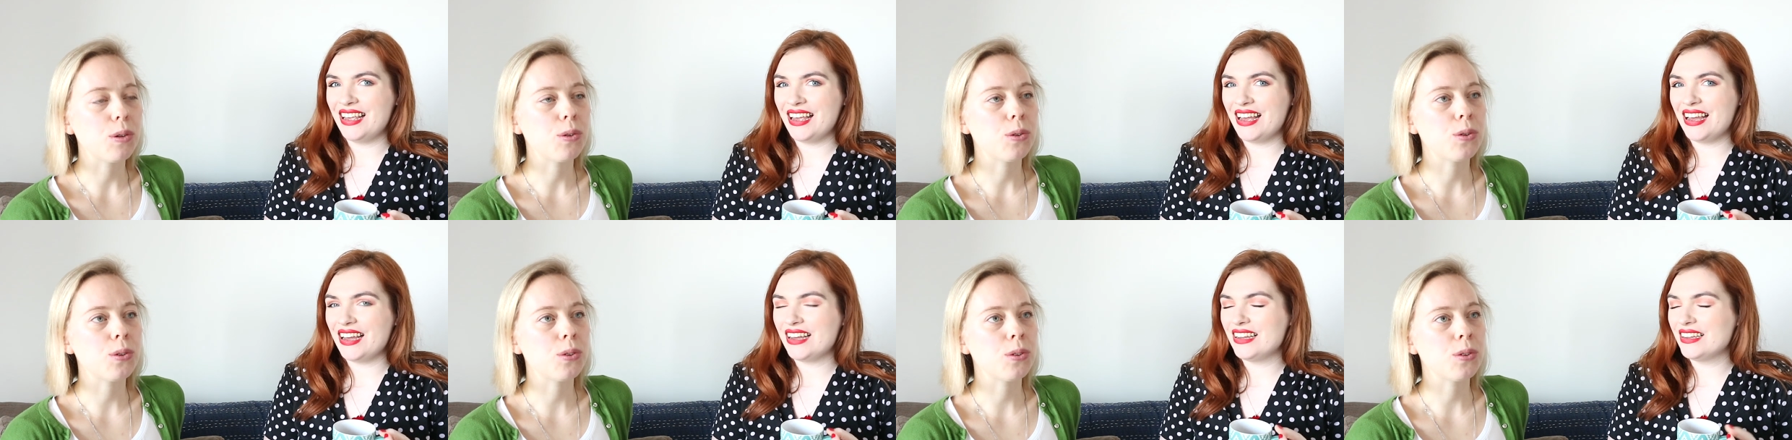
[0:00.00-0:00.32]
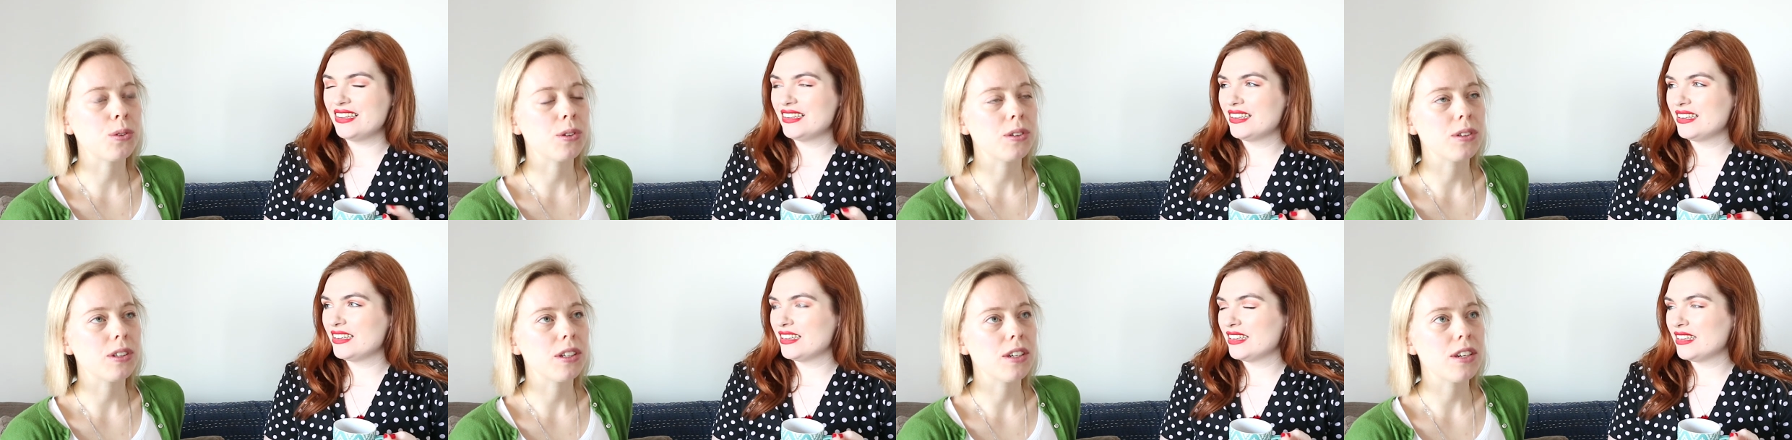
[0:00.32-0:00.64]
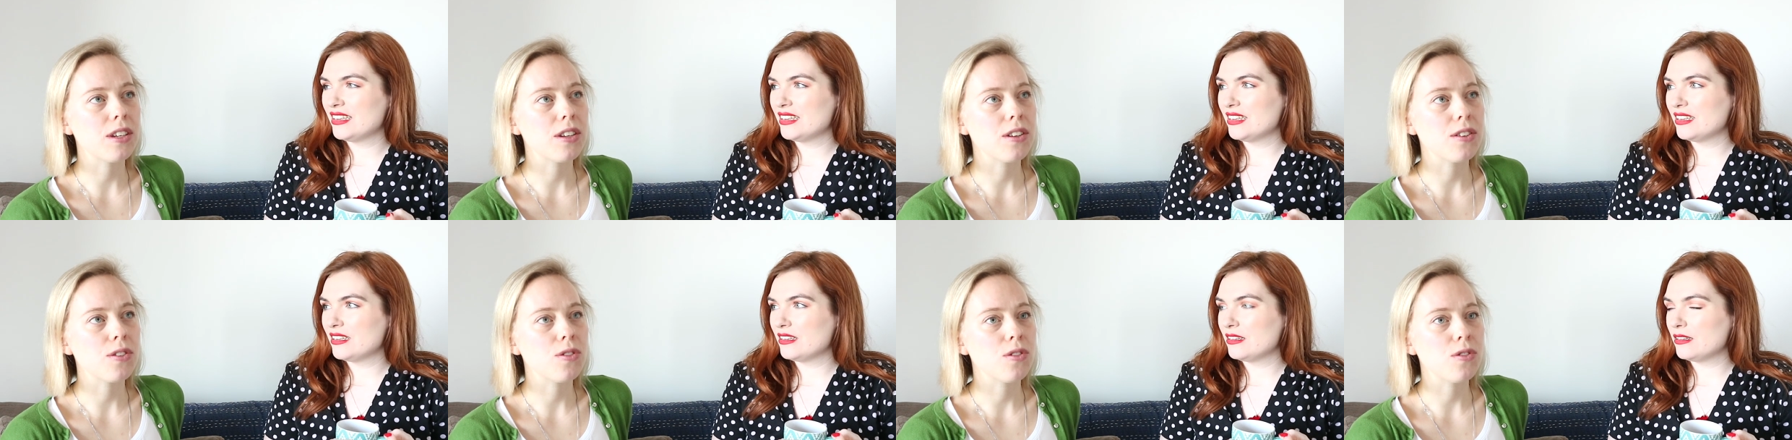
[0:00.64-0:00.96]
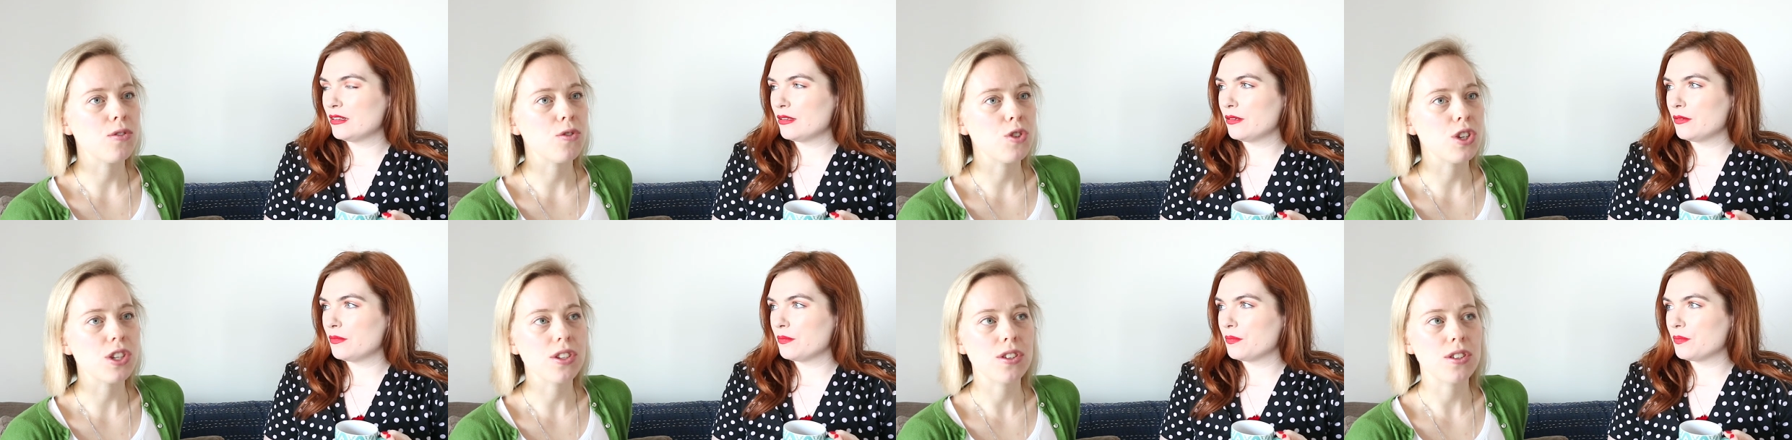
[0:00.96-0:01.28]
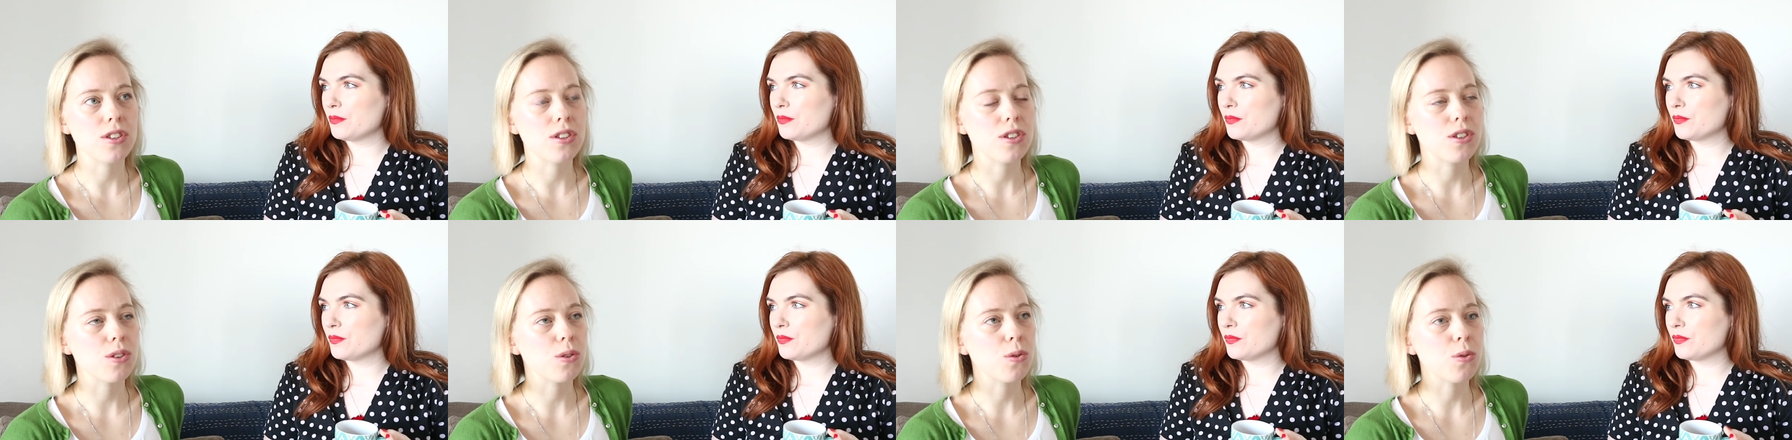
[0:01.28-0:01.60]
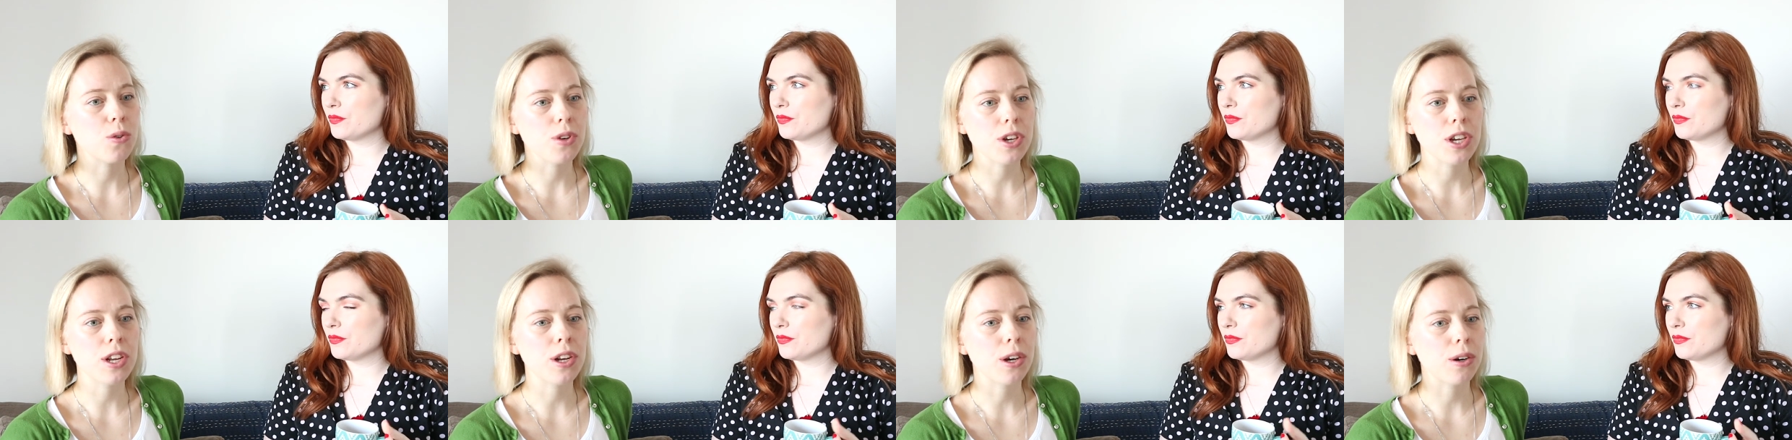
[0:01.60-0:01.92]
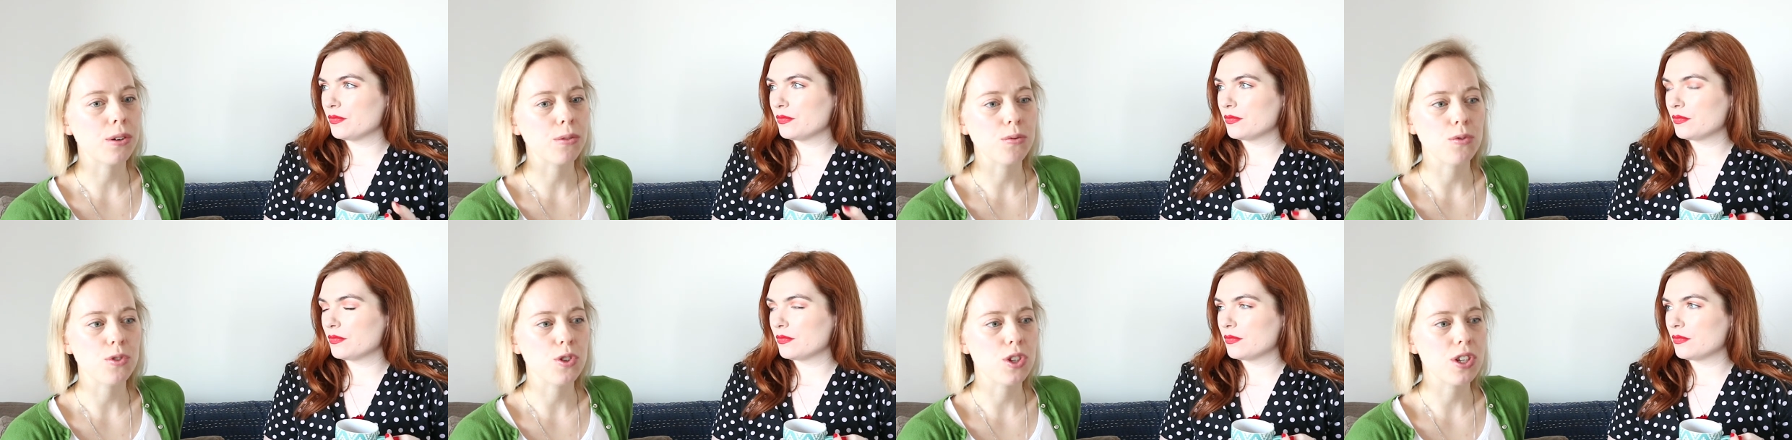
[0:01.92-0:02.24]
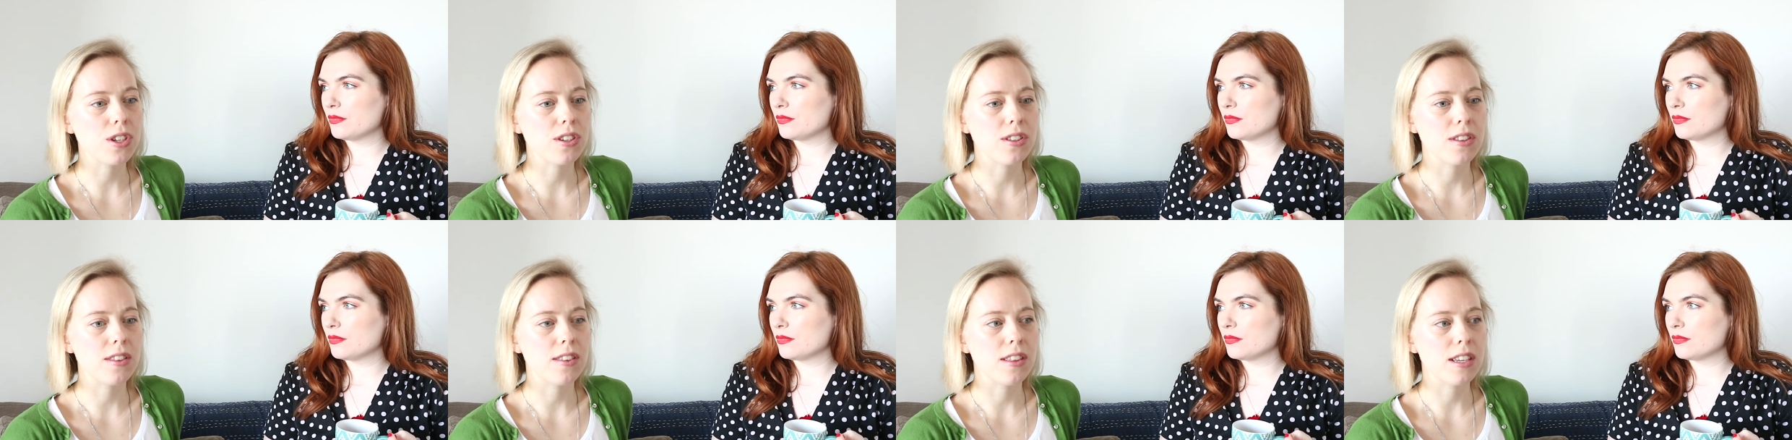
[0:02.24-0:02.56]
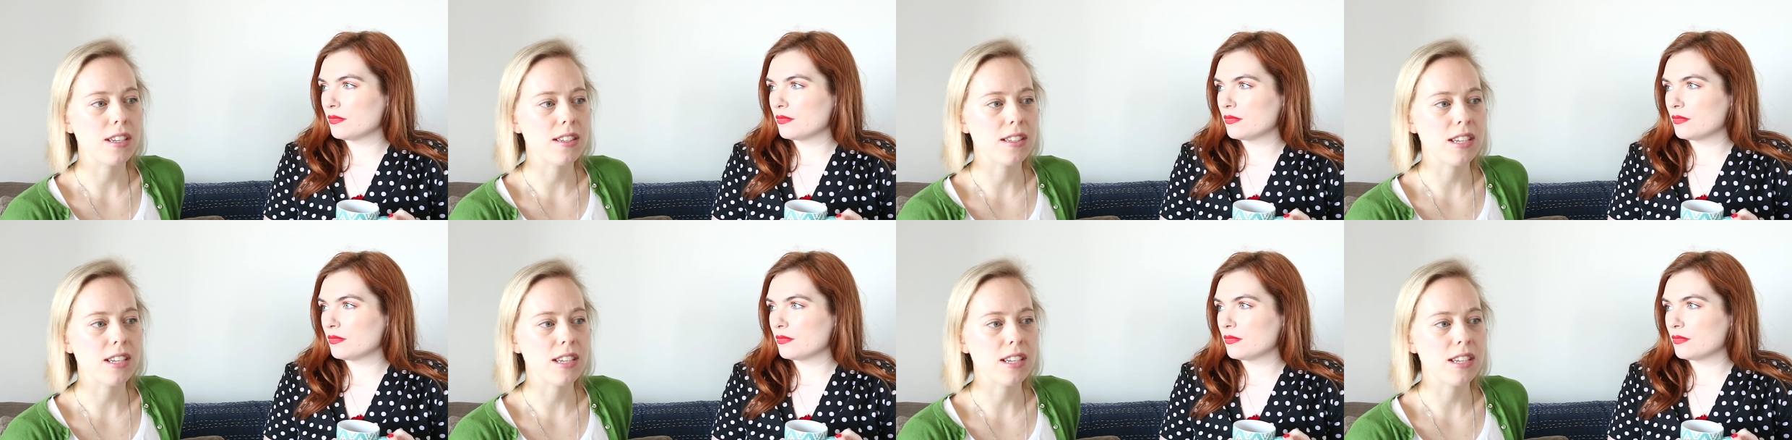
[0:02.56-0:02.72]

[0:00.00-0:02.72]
Speaker 1: yeah, or just or you know just the